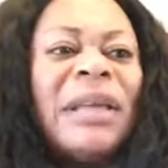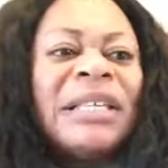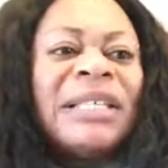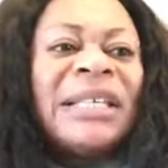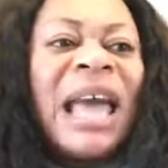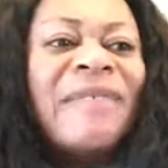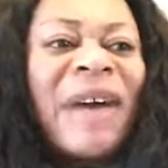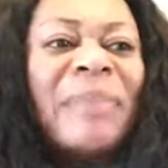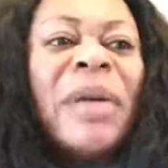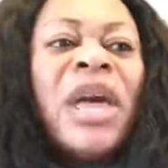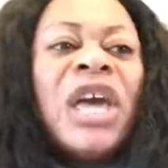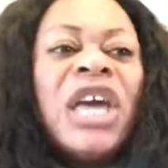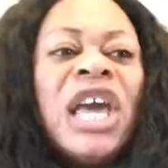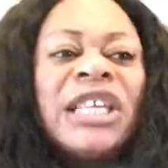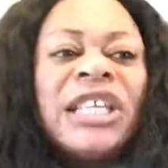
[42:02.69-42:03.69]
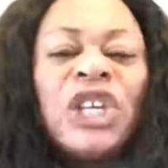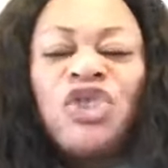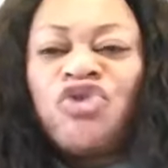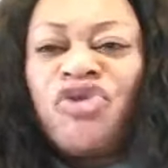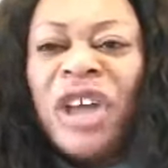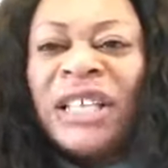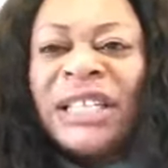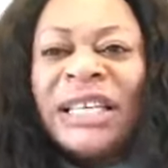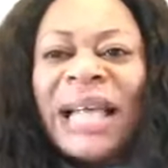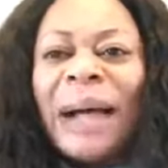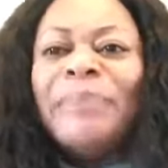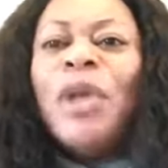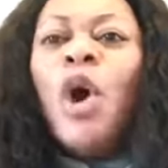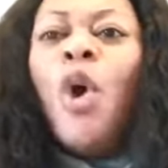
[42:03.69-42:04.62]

be saved. It is written,